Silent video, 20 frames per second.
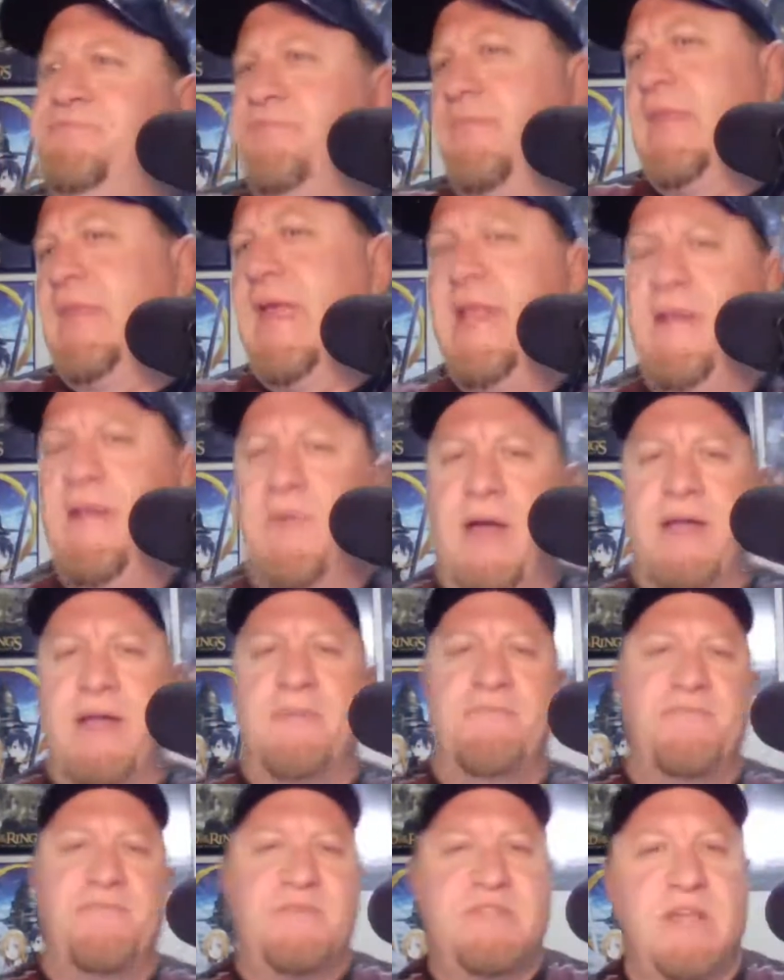Anyway,
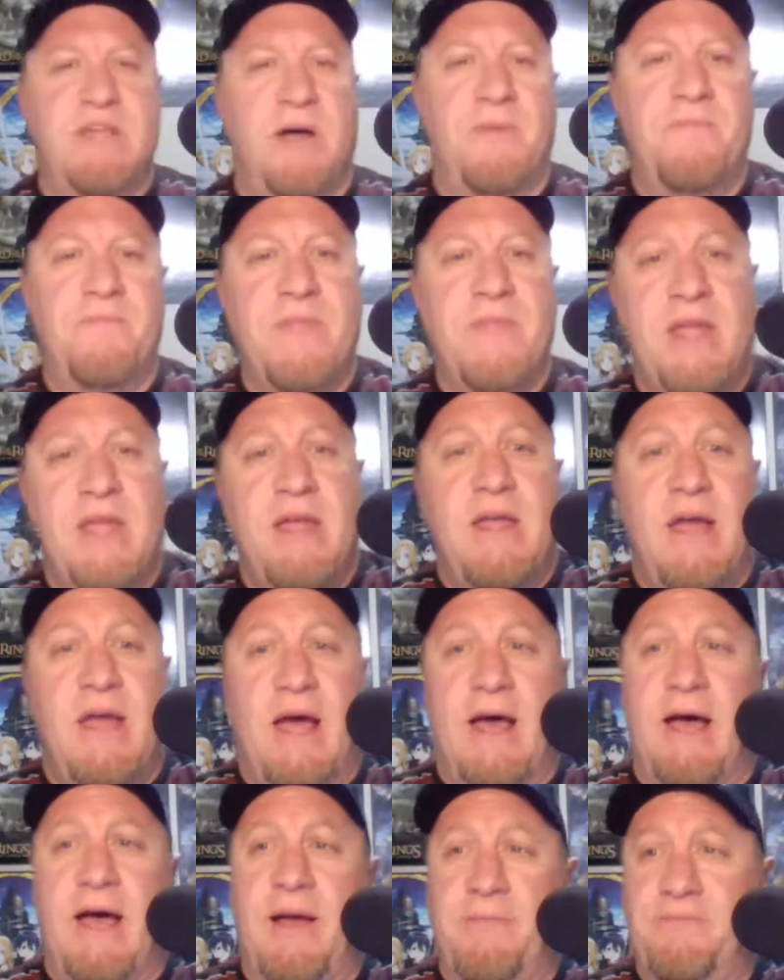so
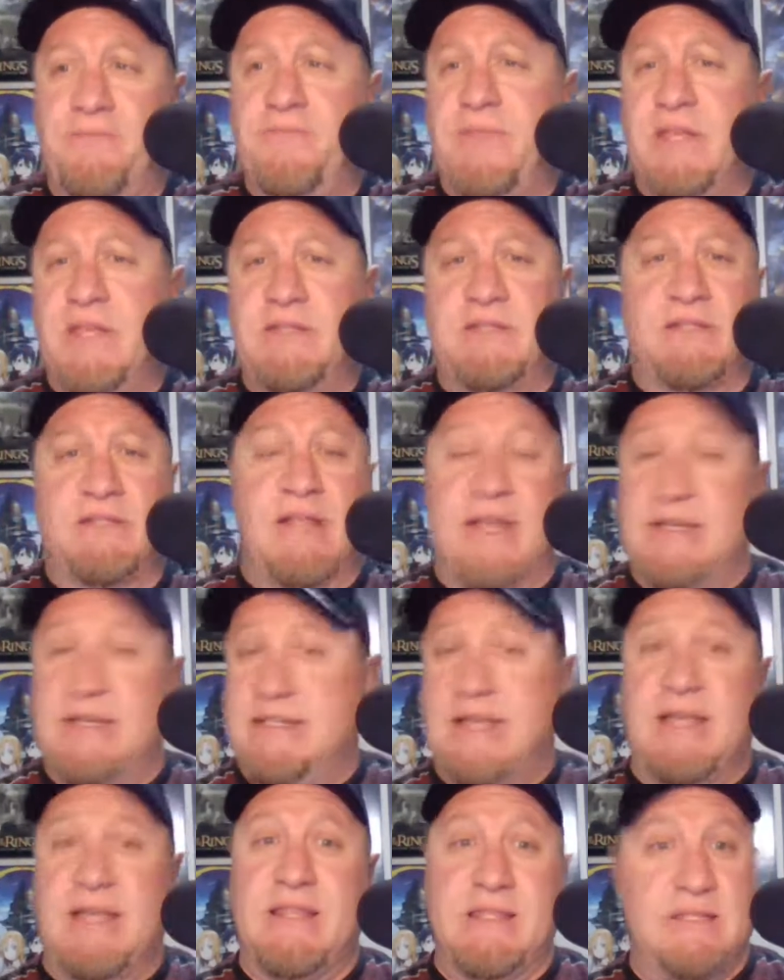this, like I
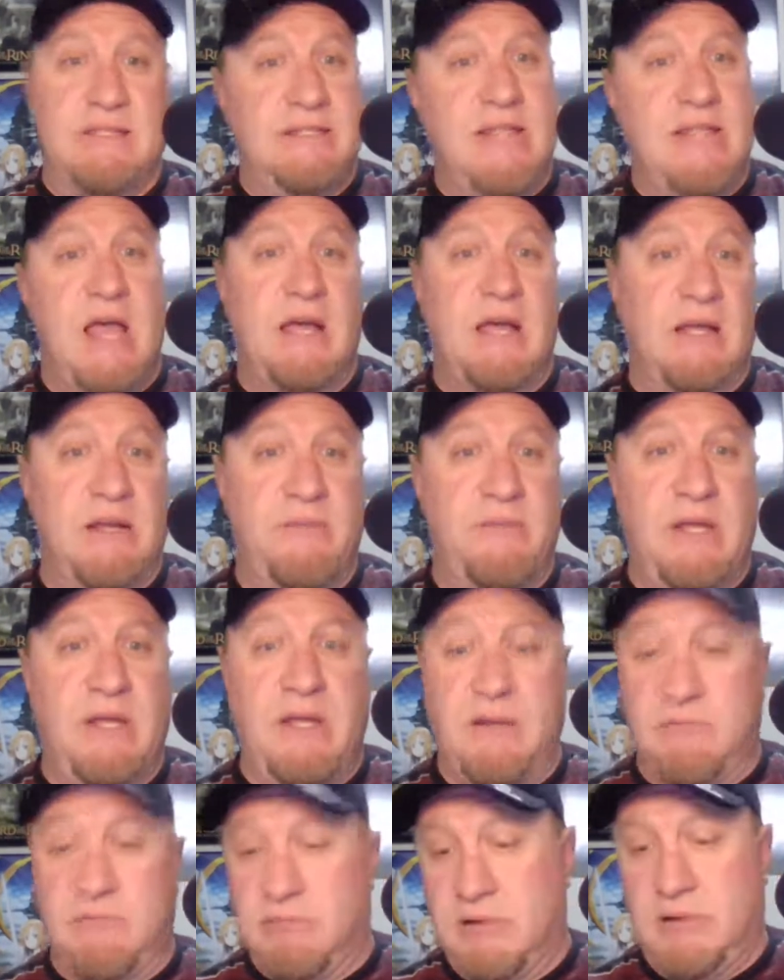say, this is not going to
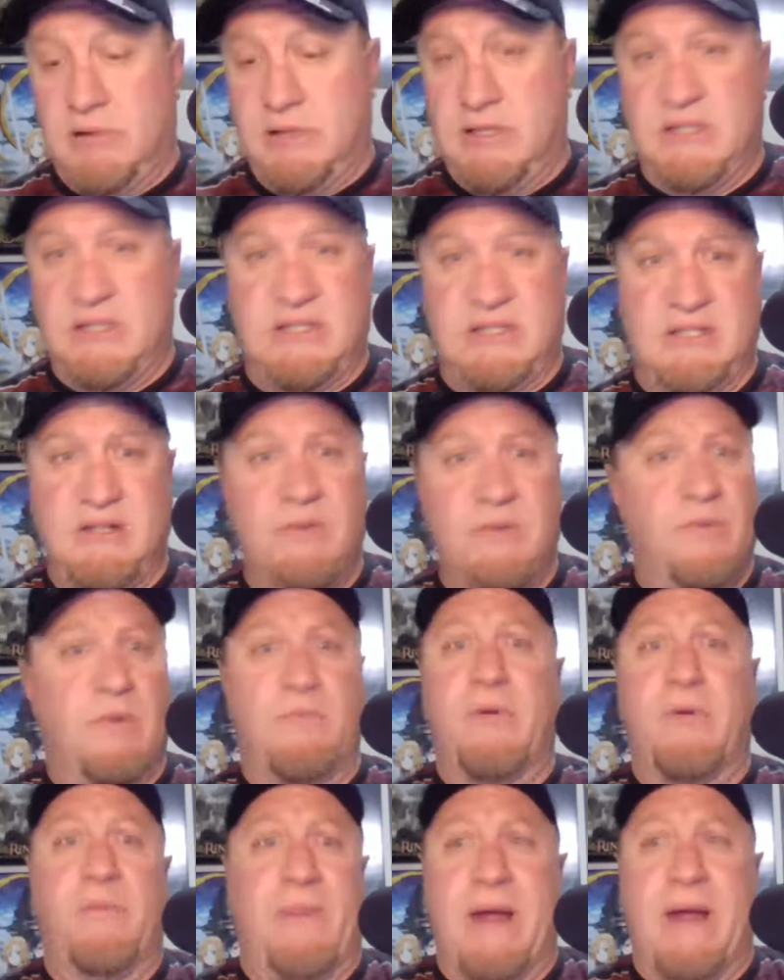be really super
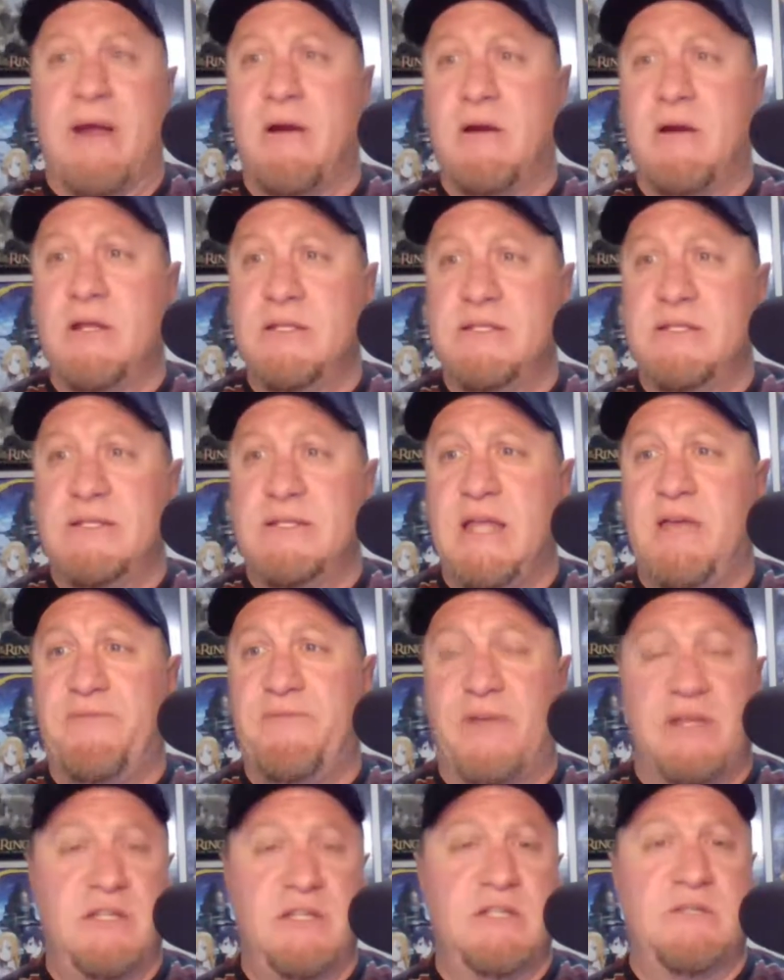prepared and stuff. I
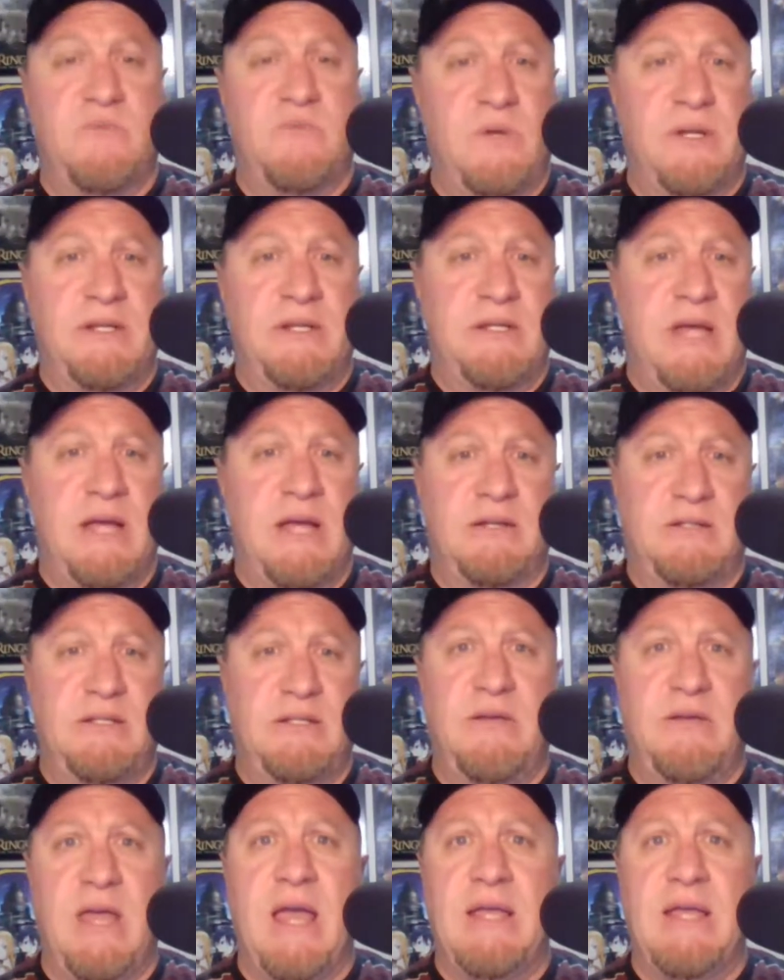just want to talk to
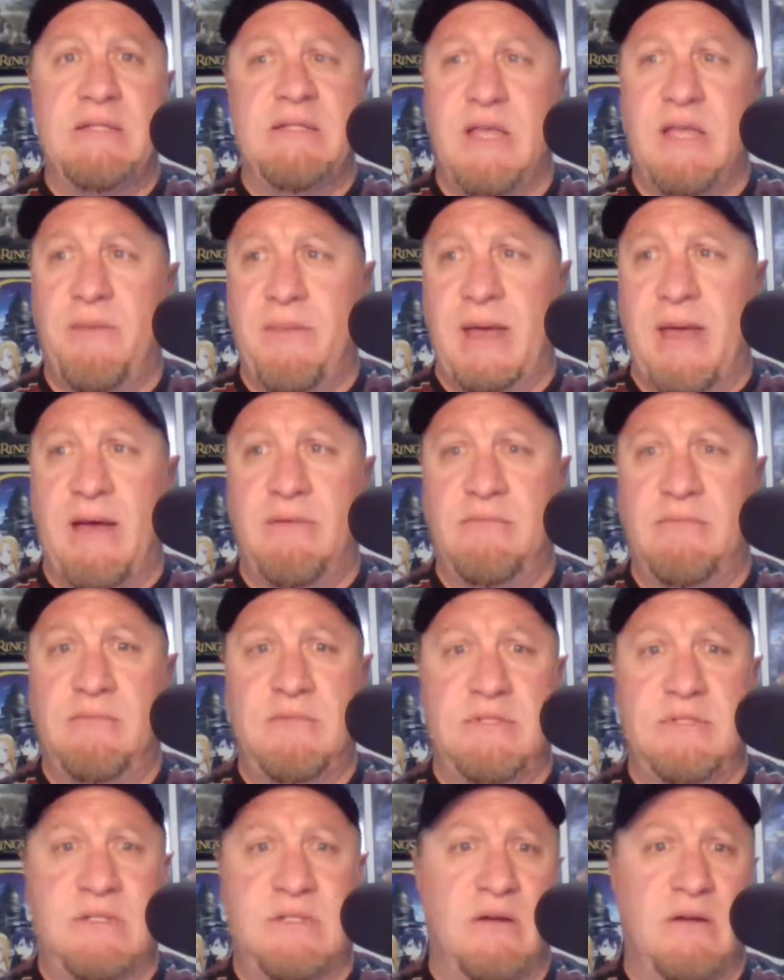you guys about
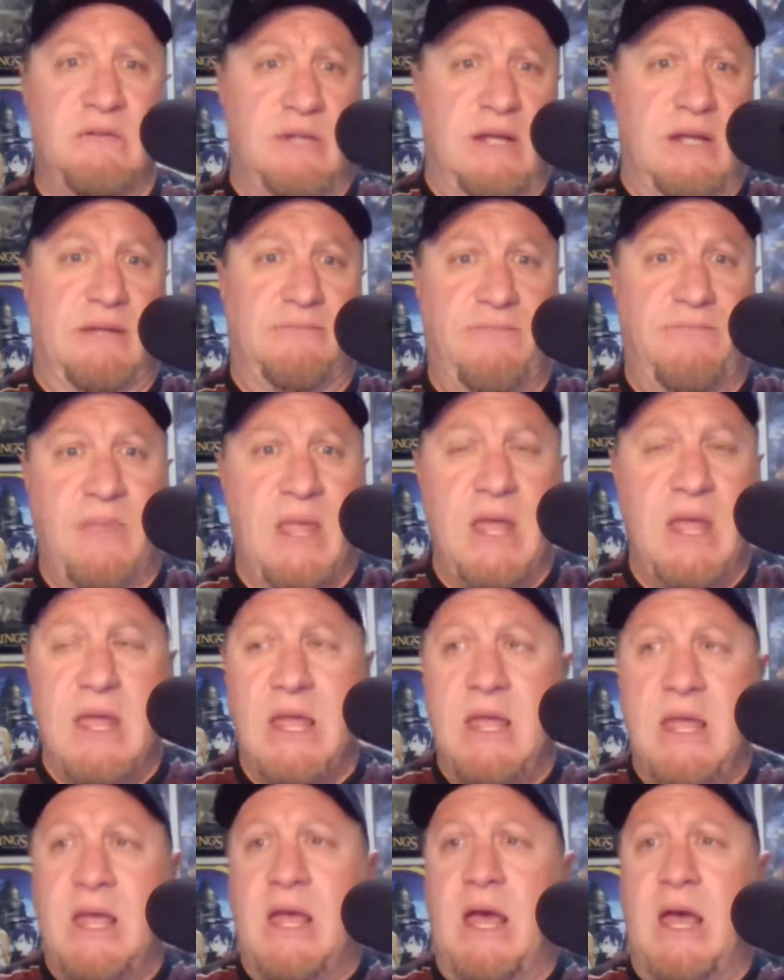Star Trek.
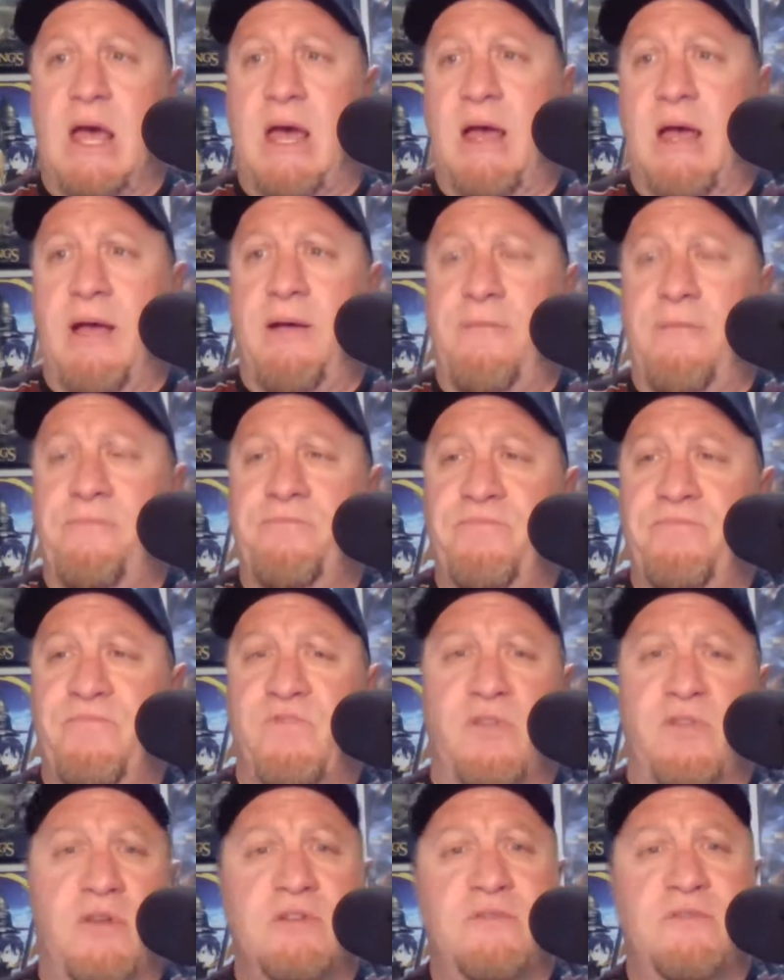
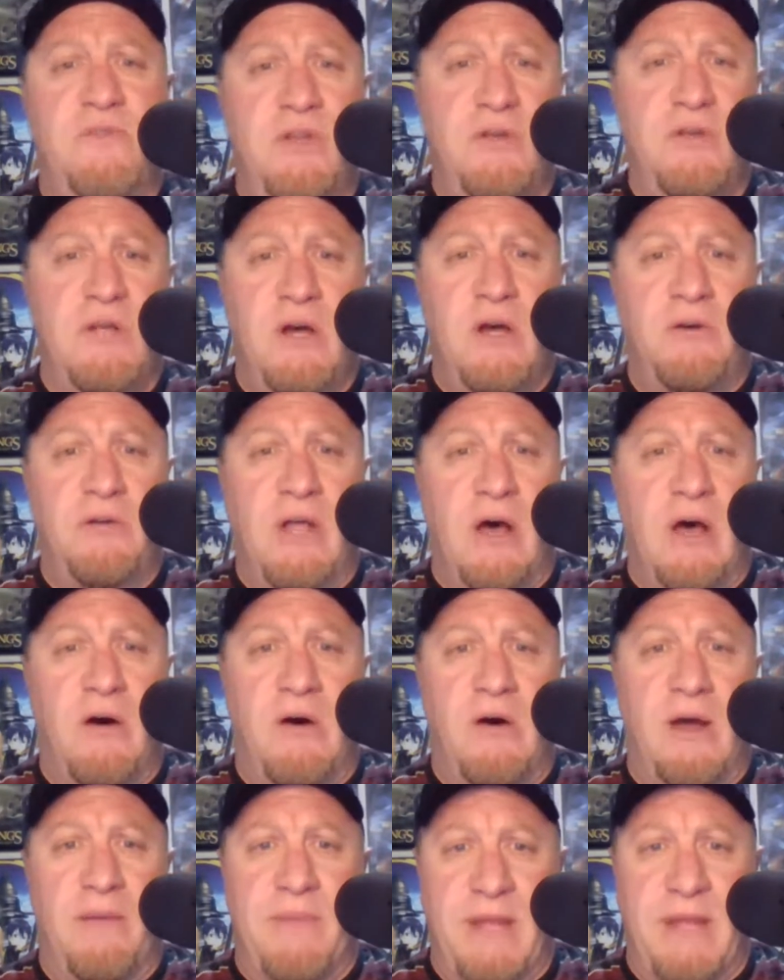For those of you who don't
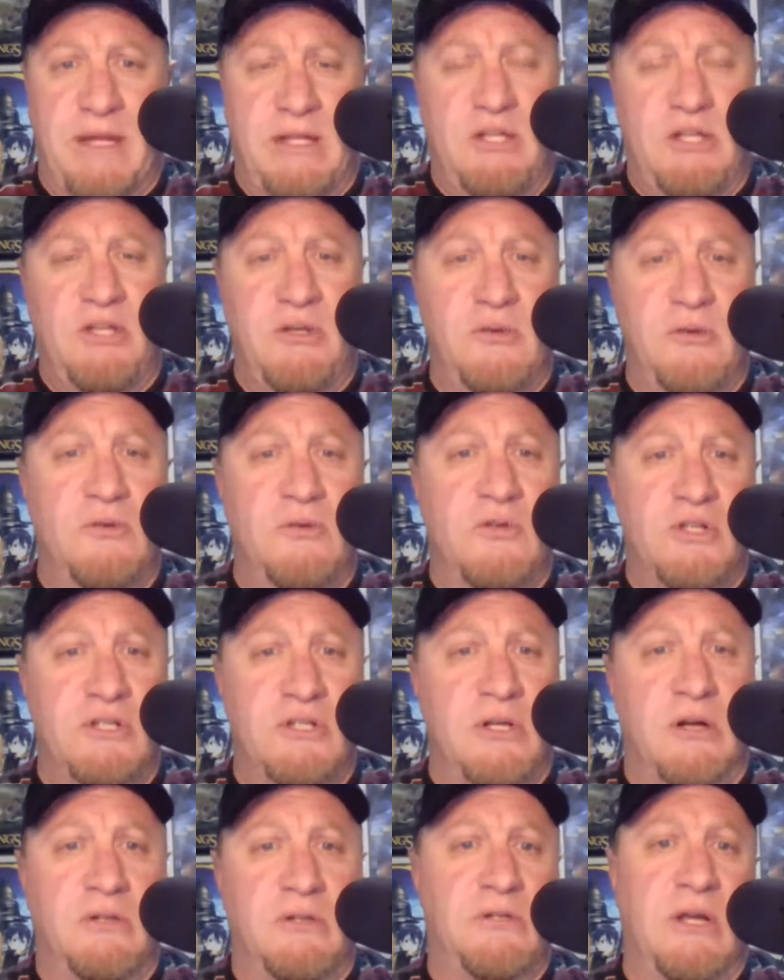know, I'm a huge
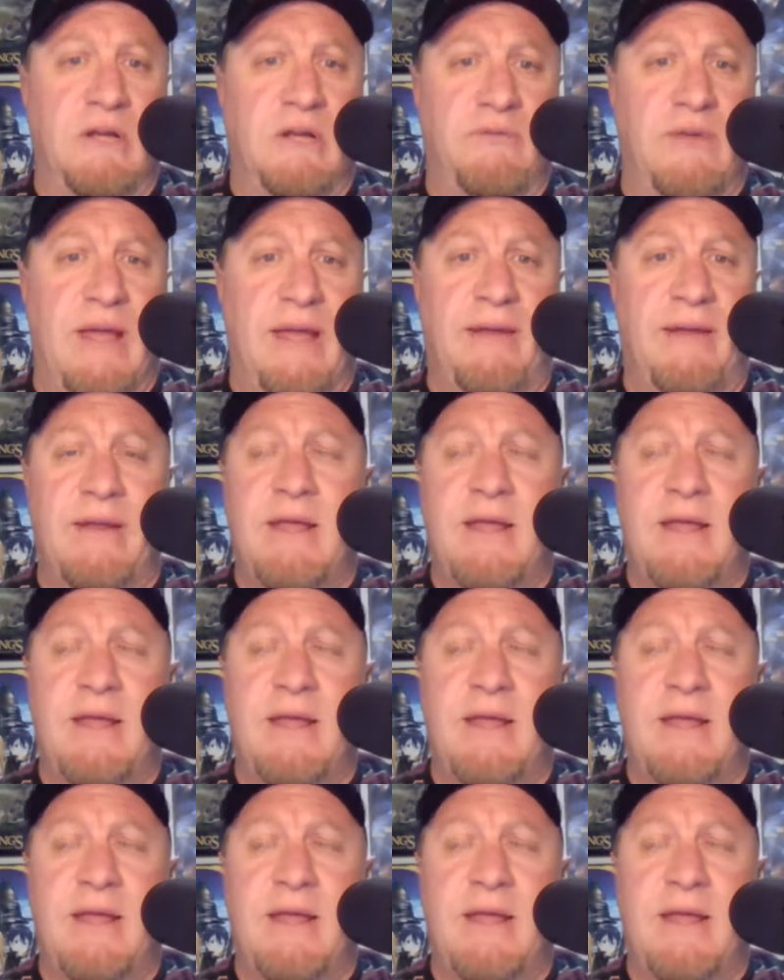Star Trek fan.